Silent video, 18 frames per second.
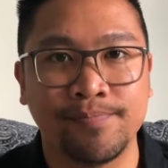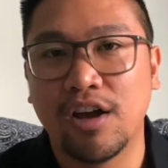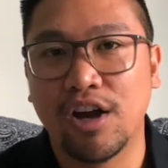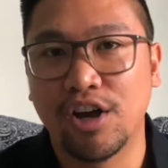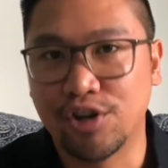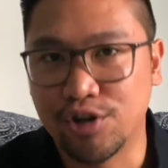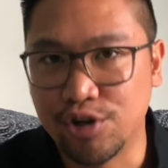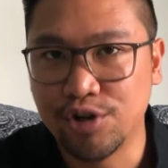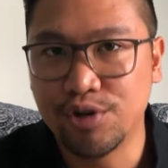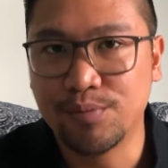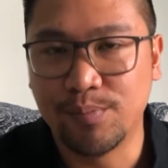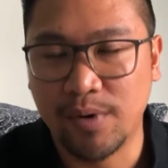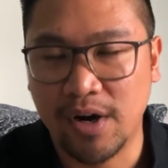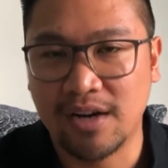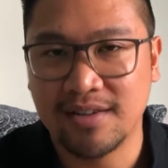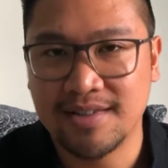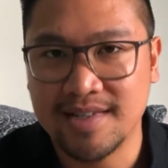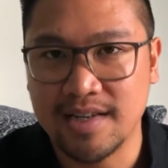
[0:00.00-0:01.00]
A good
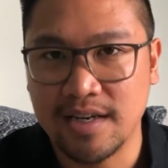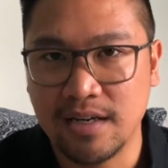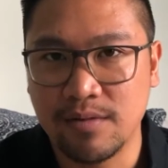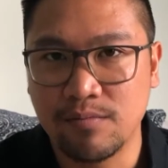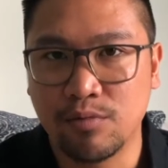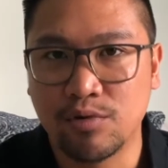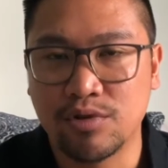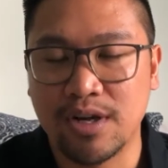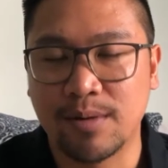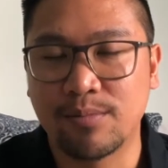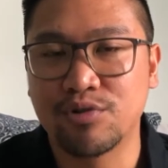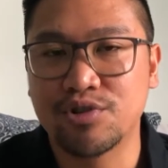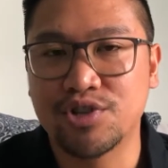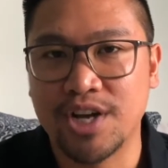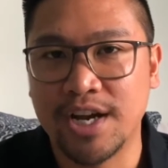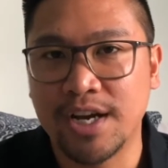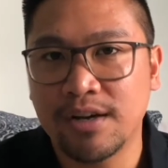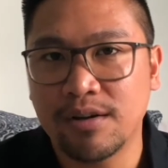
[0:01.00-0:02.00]
bar team will double
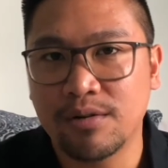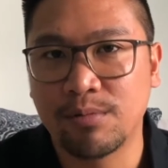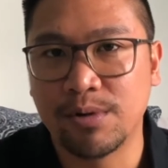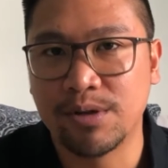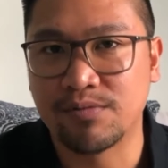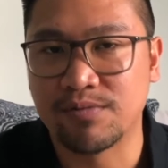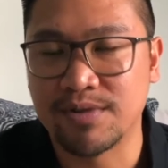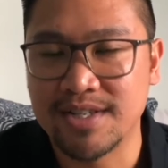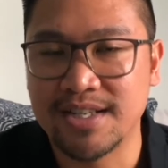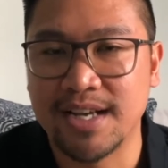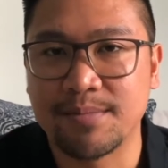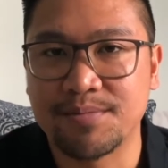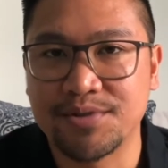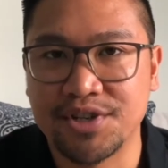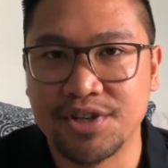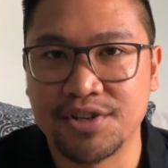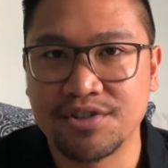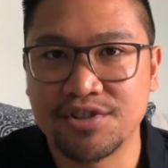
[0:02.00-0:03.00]
check with
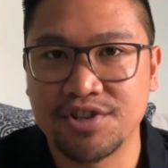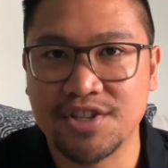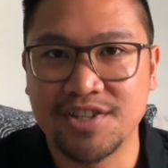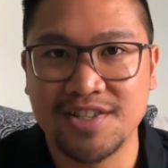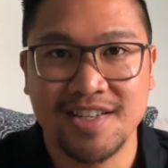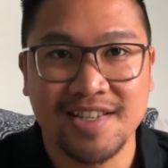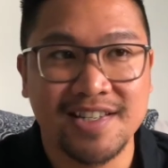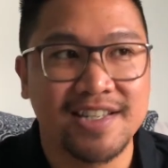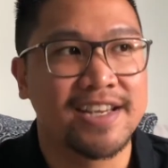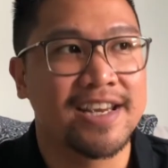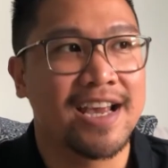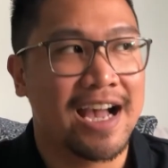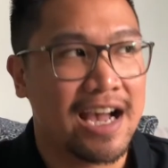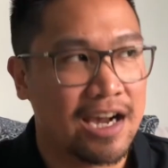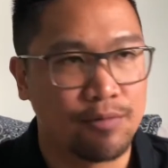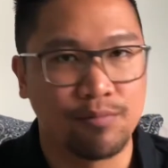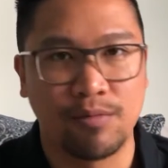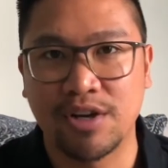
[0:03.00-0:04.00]
reception just to see
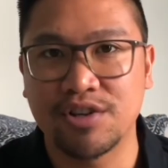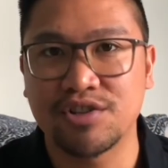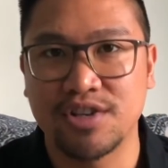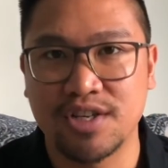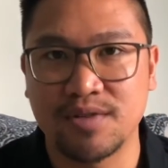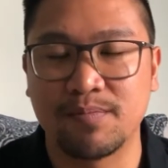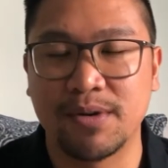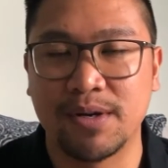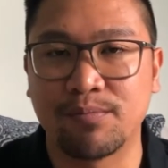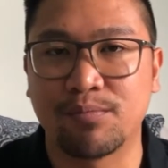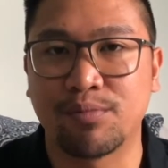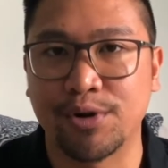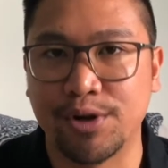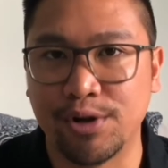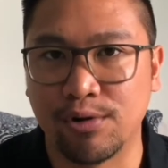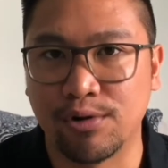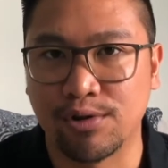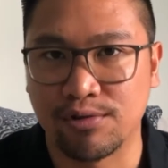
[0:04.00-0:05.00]
how much has been
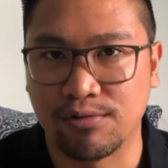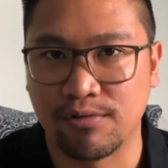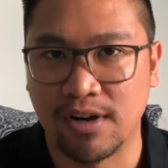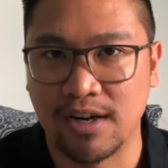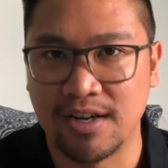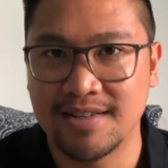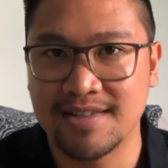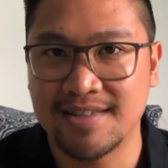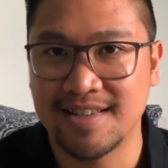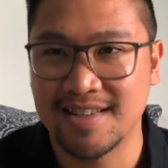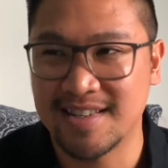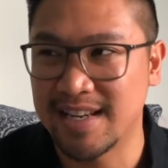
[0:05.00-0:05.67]
pre-authorized, to see